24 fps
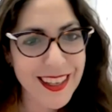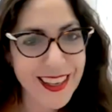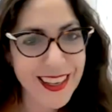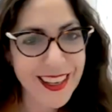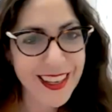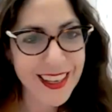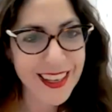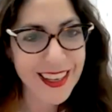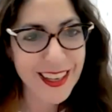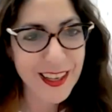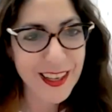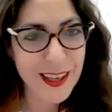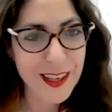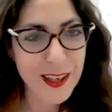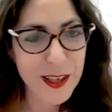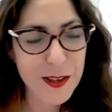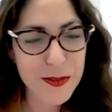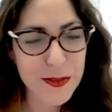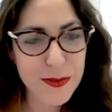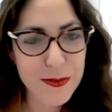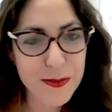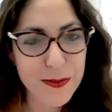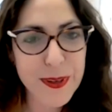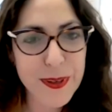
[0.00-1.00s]

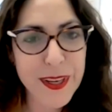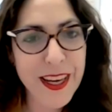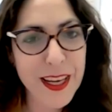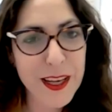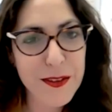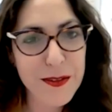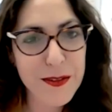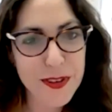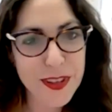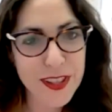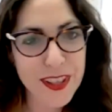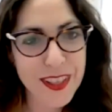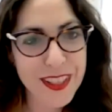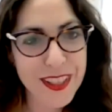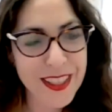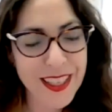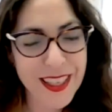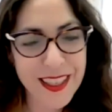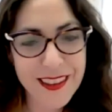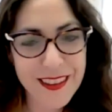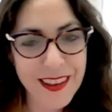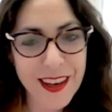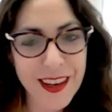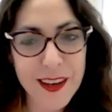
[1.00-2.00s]
of behavior
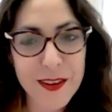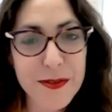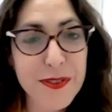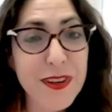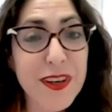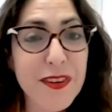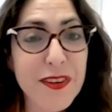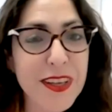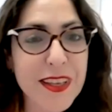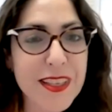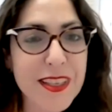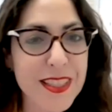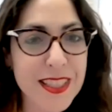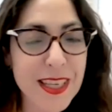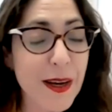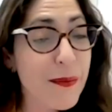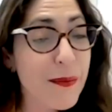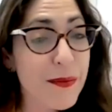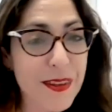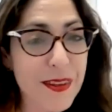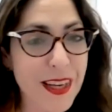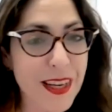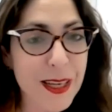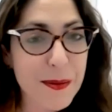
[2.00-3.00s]
that are
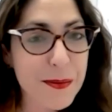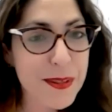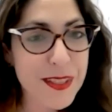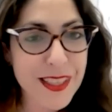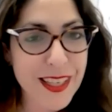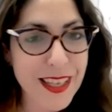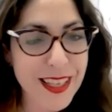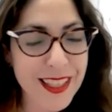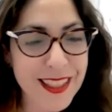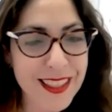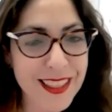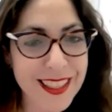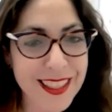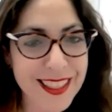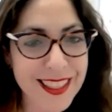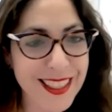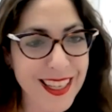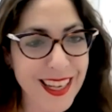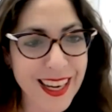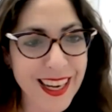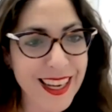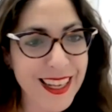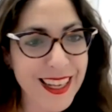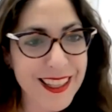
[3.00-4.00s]
sometimes can
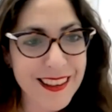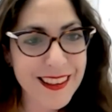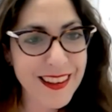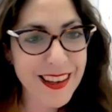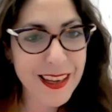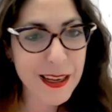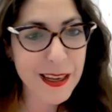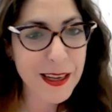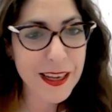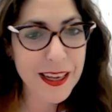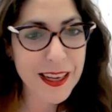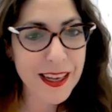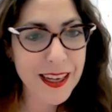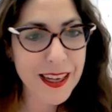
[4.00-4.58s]
dictate